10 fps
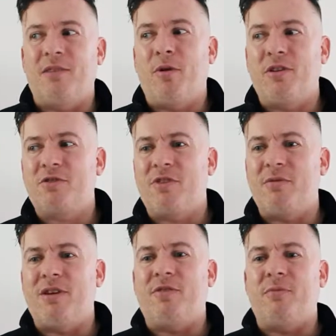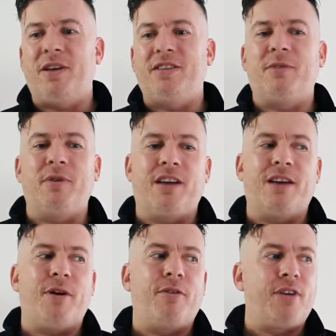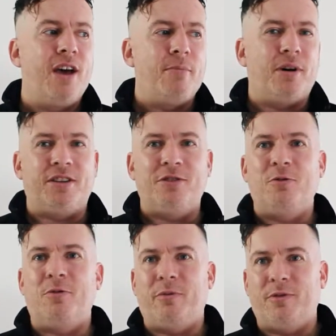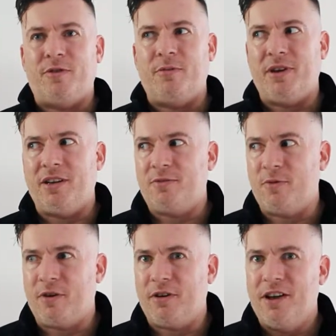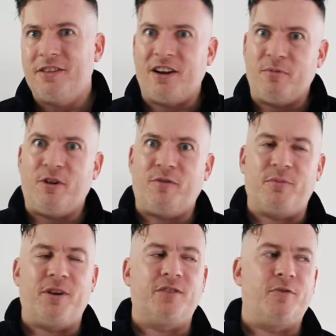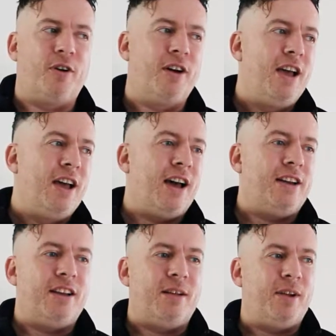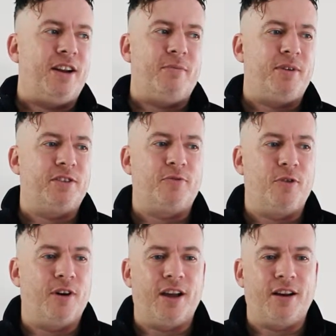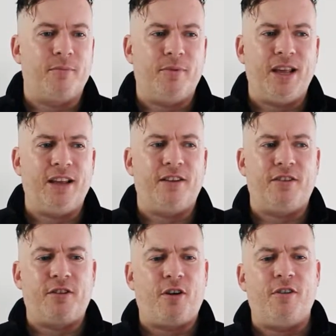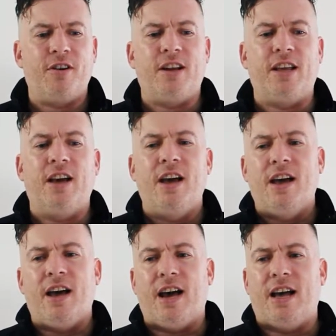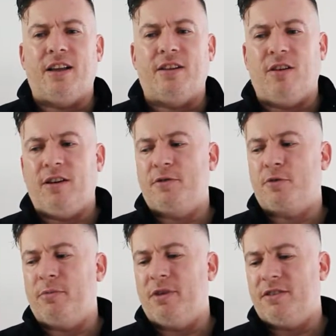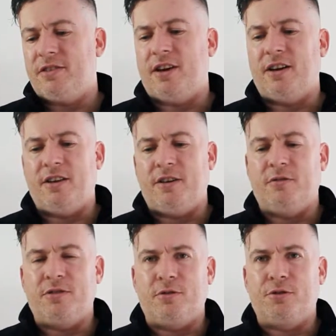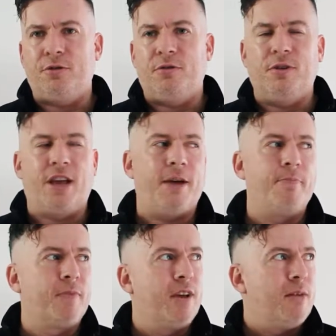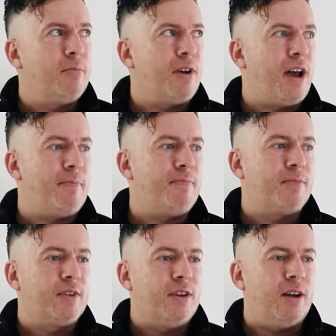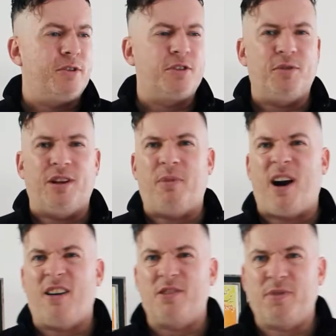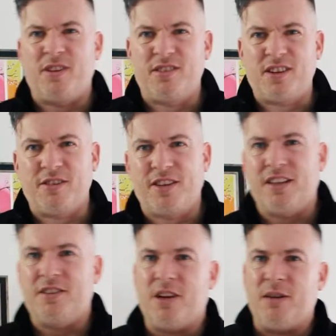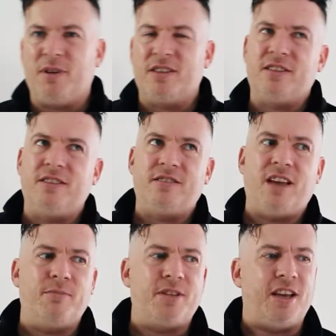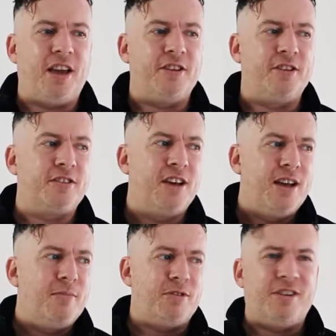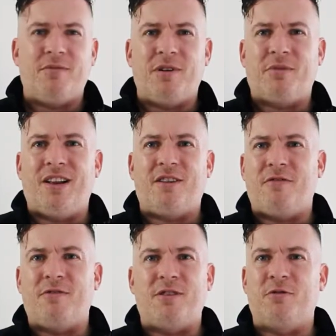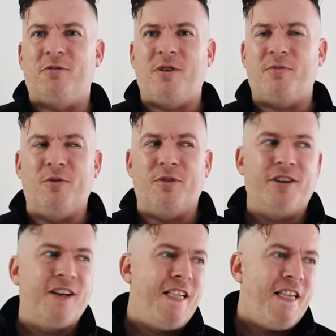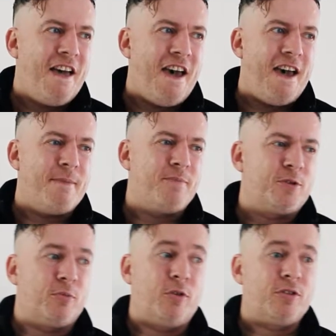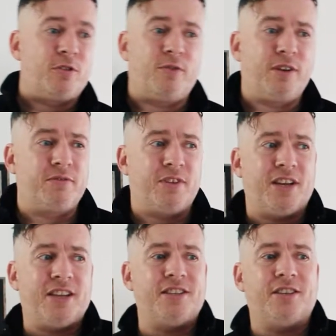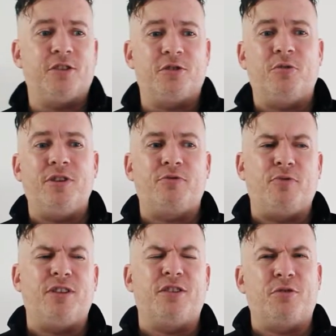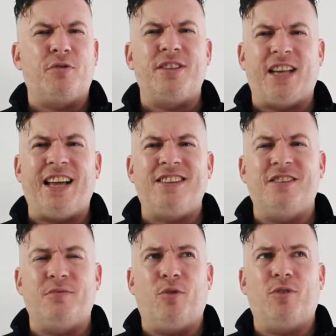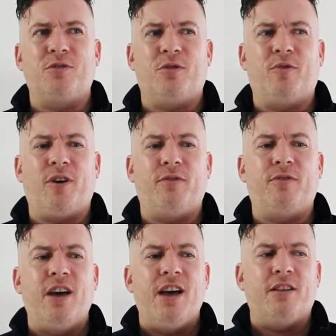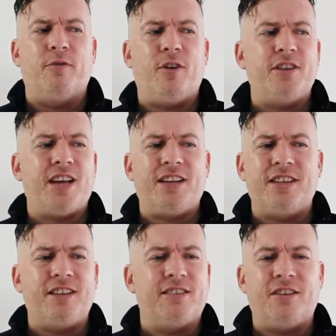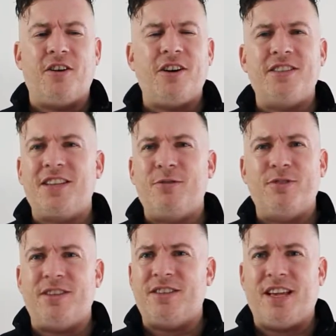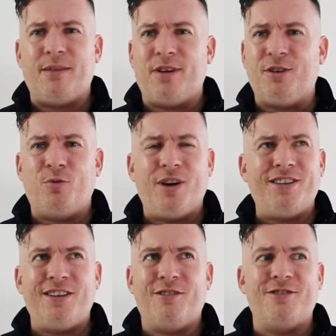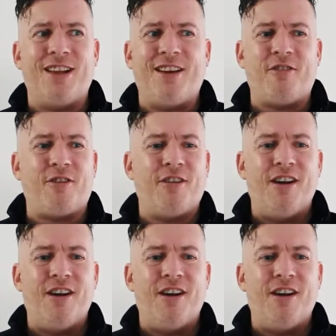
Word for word: I bought it straight away for the PC when it came out, but I didn't know it was for the PS4. Then I bought it for the PS4, and then I played it on PS4, and I'm playing it currently, uh, like live streaming it to kind of you know to go through the whole game. But um, I'm just doing it in parts because it's hard to get to time because these games take ages, particularly when I'm clicking around. I don't know where I'm going. Um, so Broken Sword 5 is fantastic. The story is the story is excellent in Broken Sword 5. The voice acting, the guy sounds the same like 20 years later